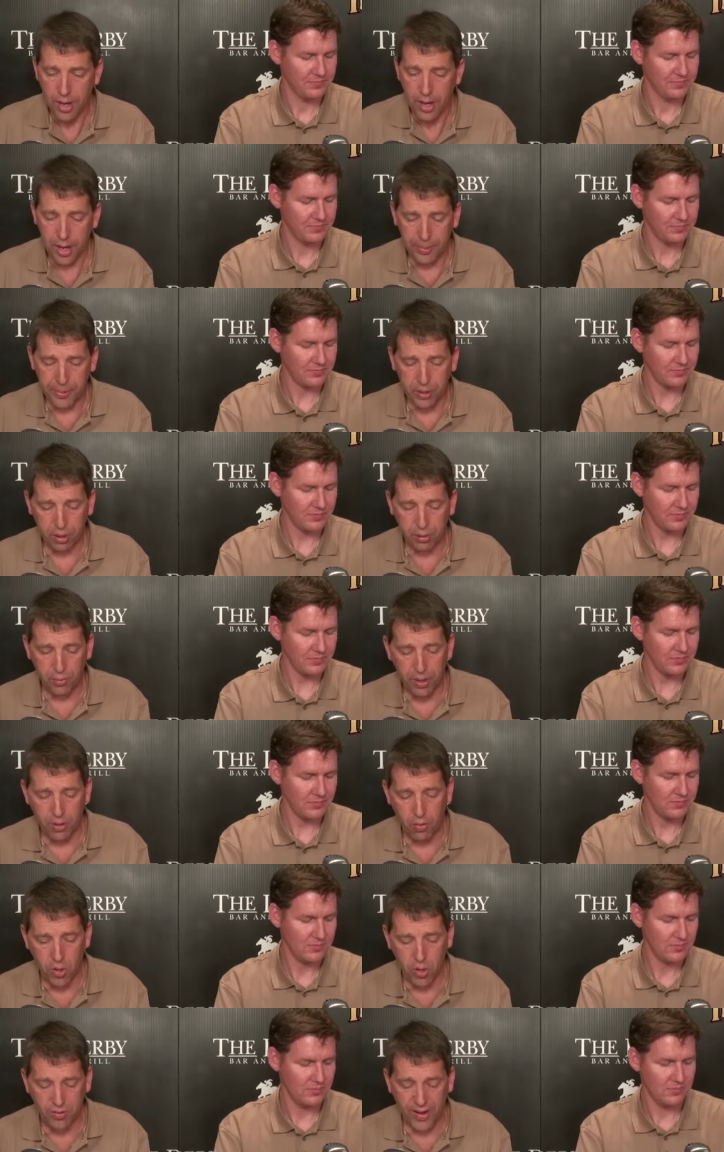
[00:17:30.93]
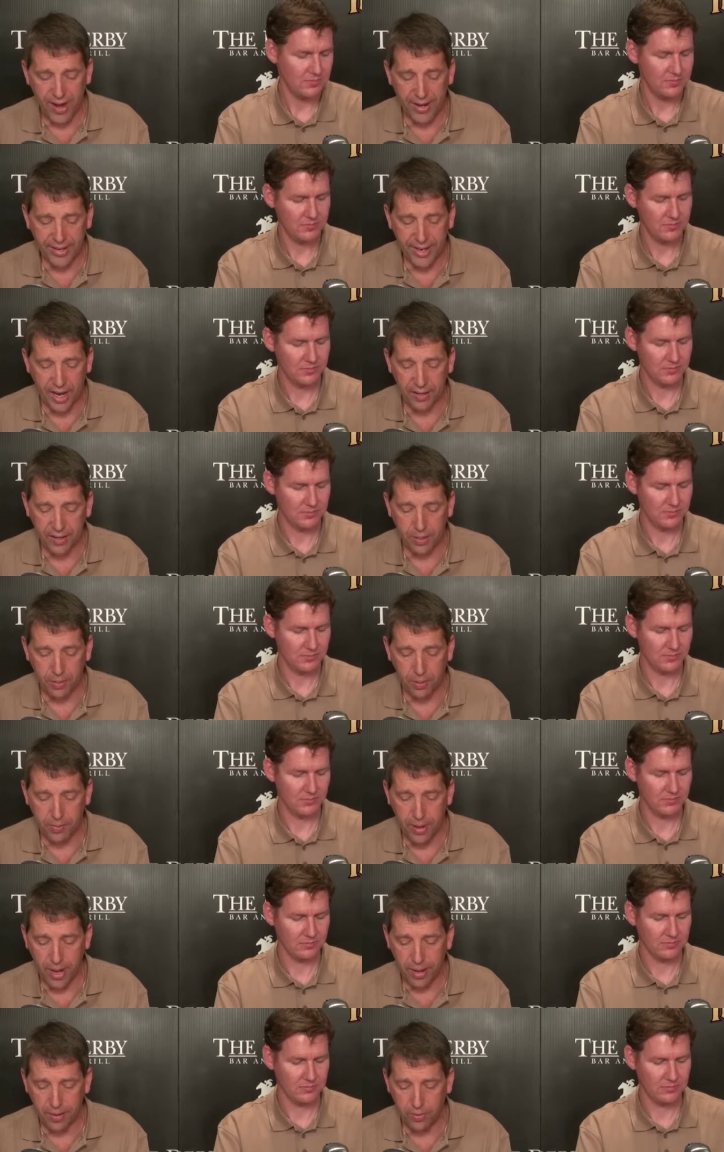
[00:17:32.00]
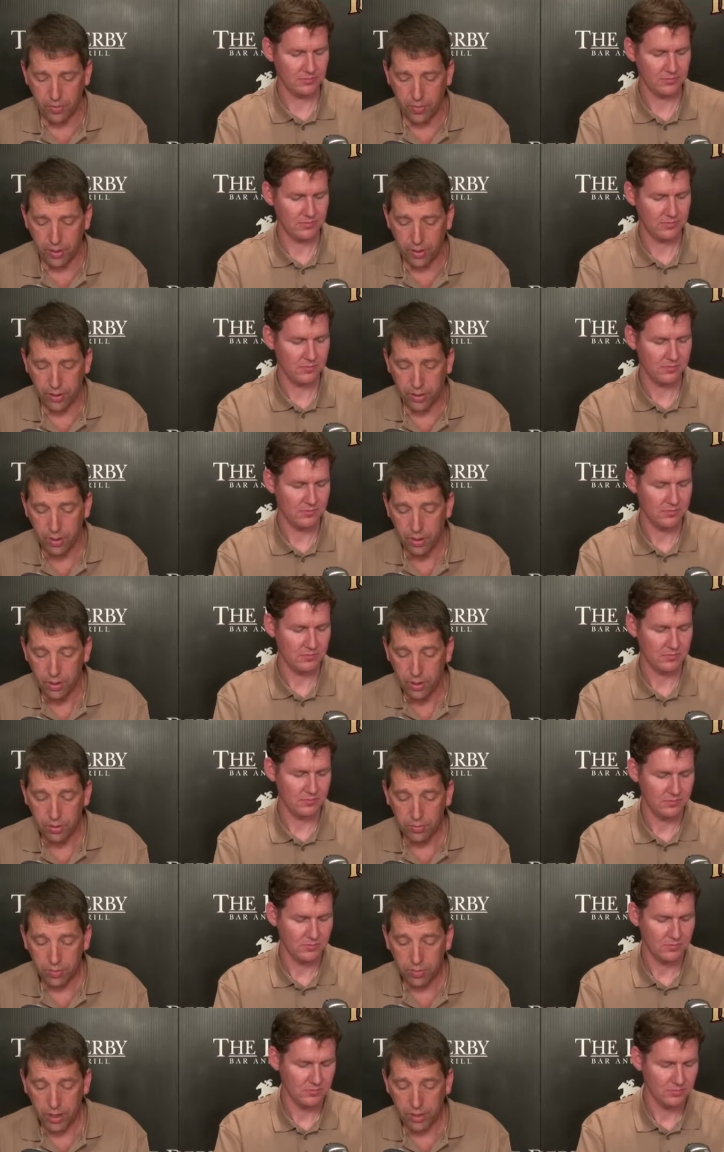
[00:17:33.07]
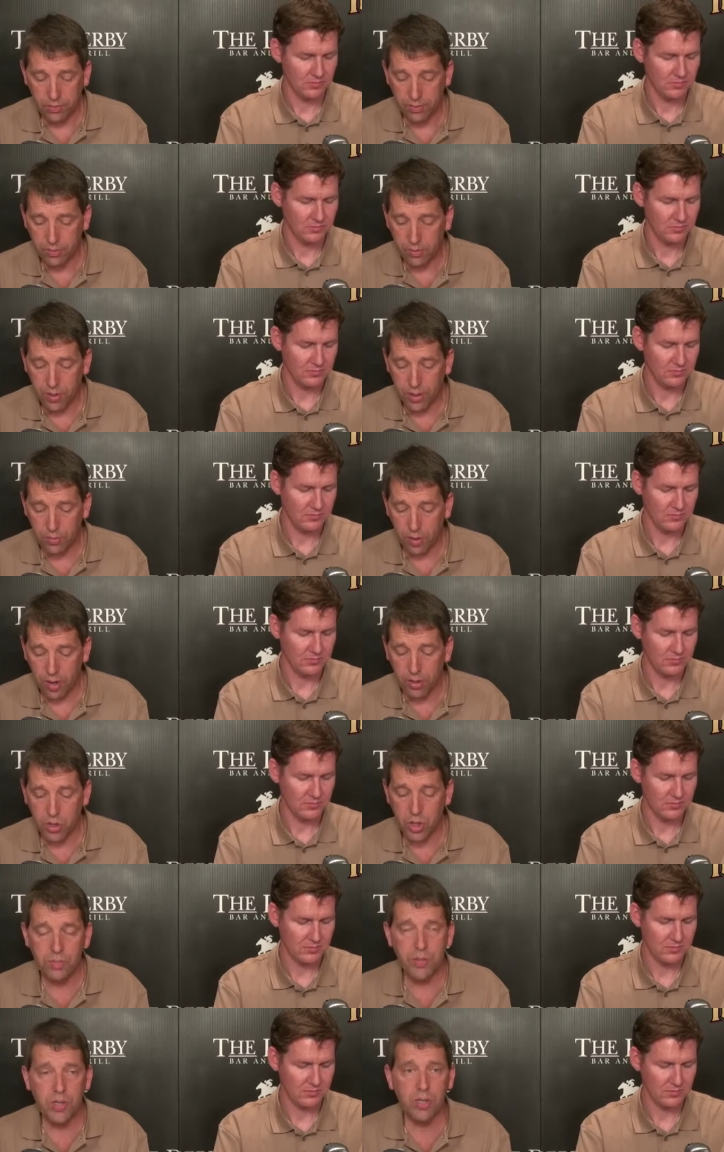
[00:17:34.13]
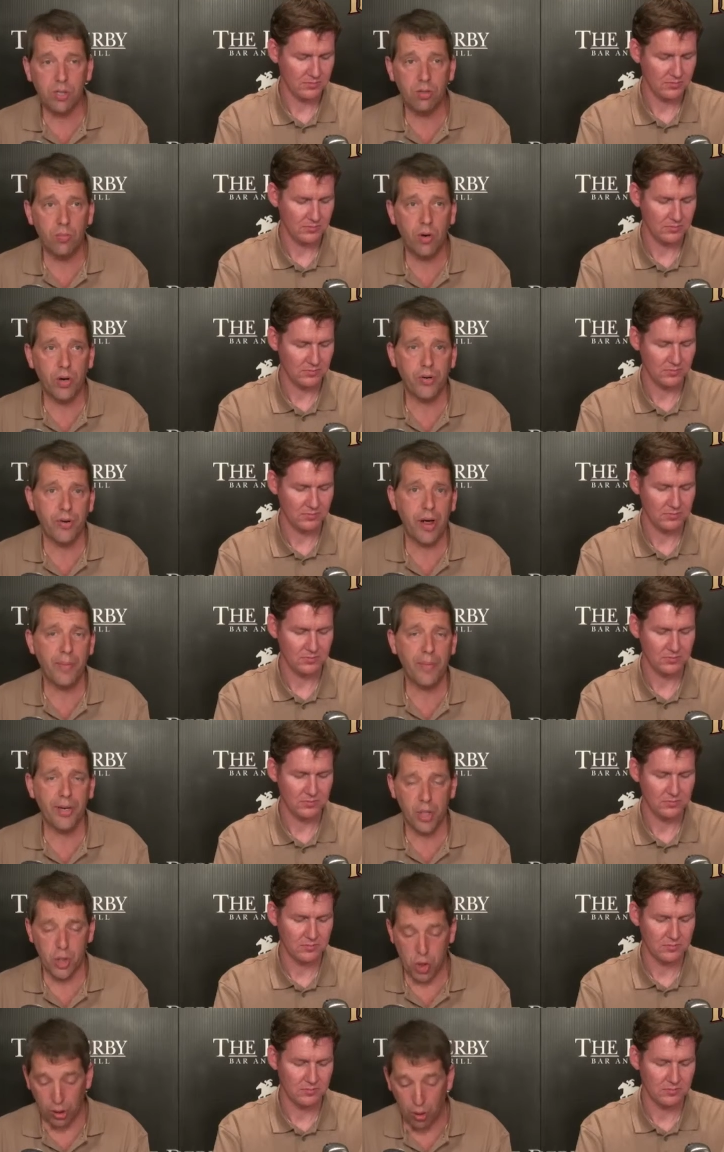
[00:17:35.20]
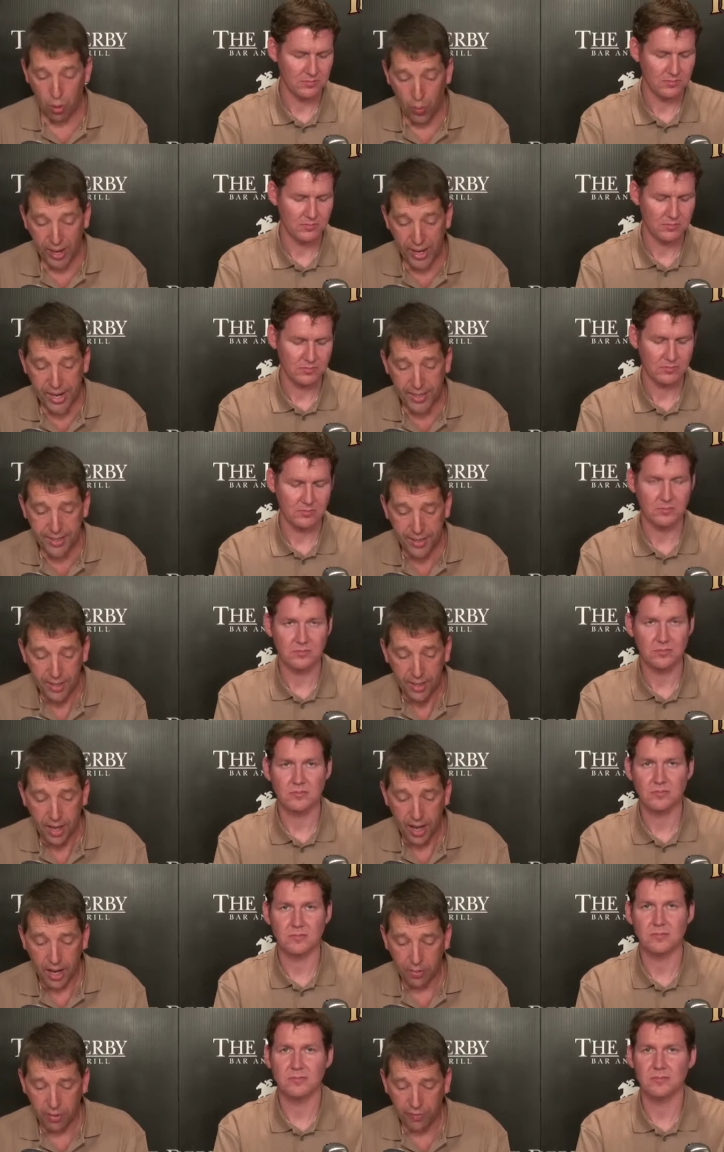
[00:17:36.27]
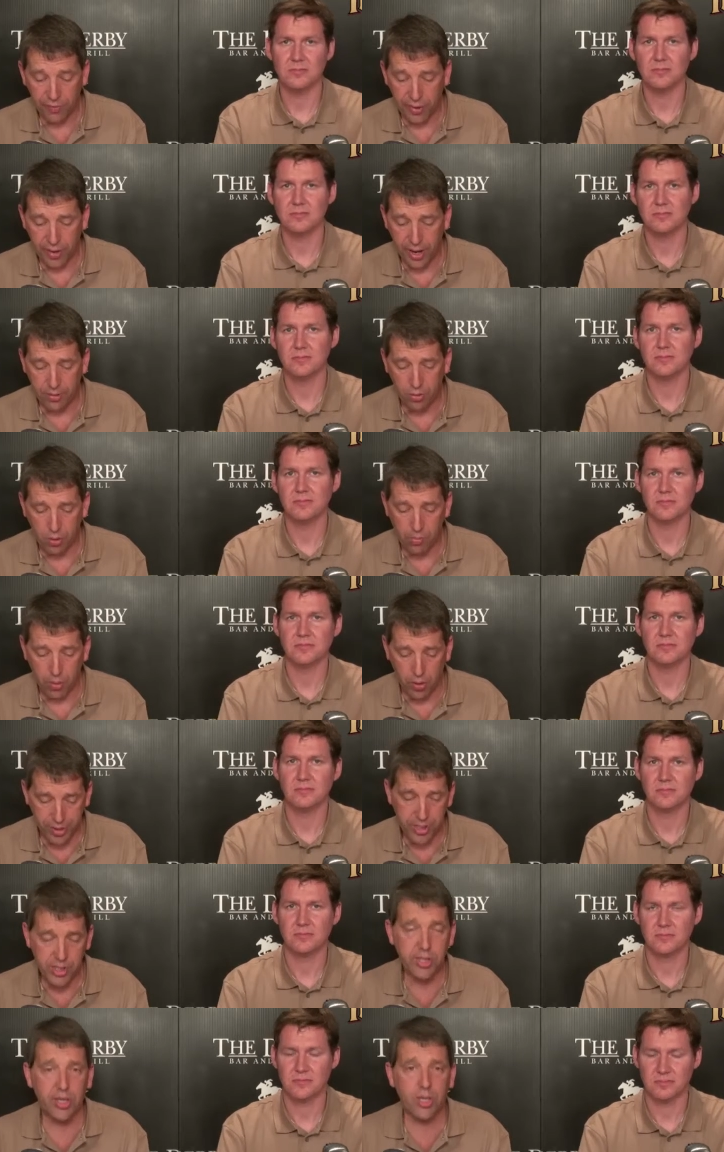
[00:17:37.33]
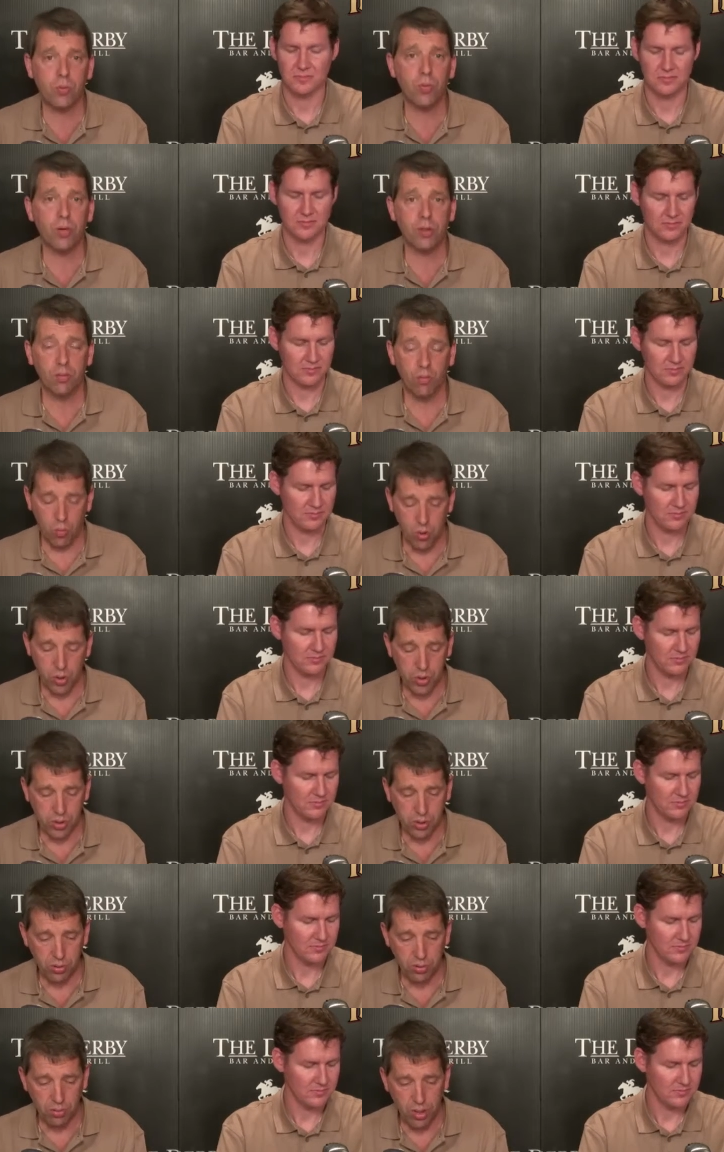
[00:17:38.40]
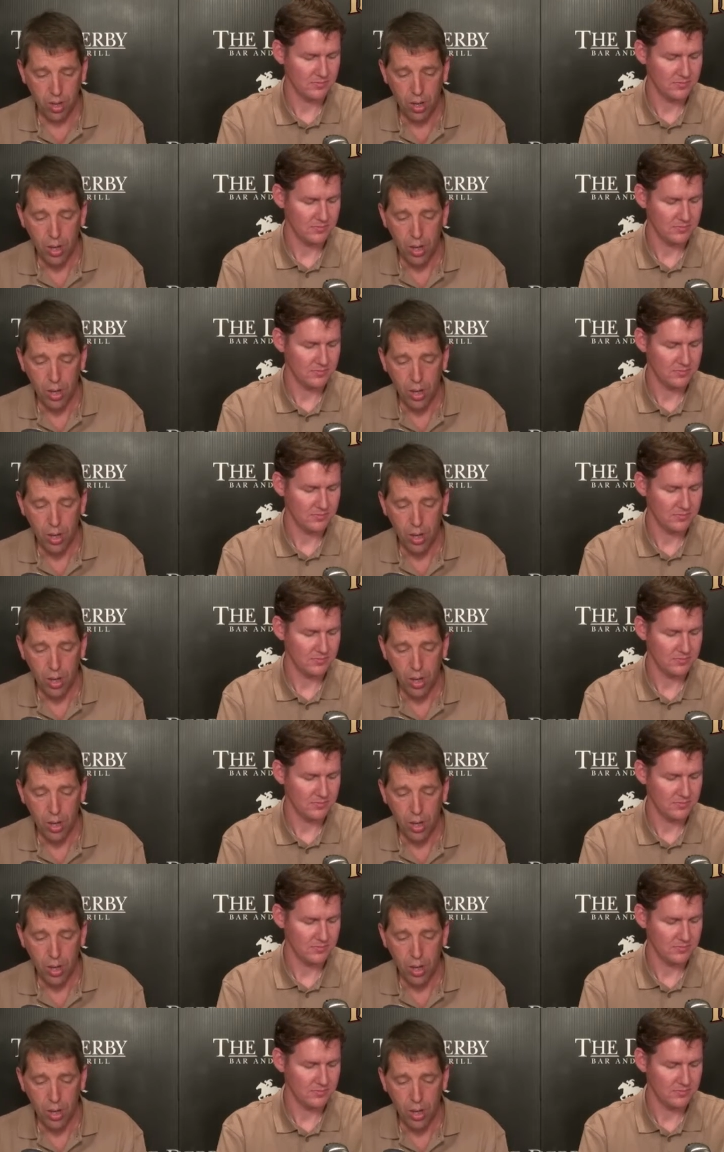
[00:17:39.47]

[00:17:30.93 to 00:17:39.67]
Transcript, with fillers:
Speaker 1: And I put the three horse Fat Cat Diplomat, who went who ran quite well, just missed an Omar Drama in a slow heat uh, with mm-hmm. Fernando aboard. He sticks with the horse, so uh,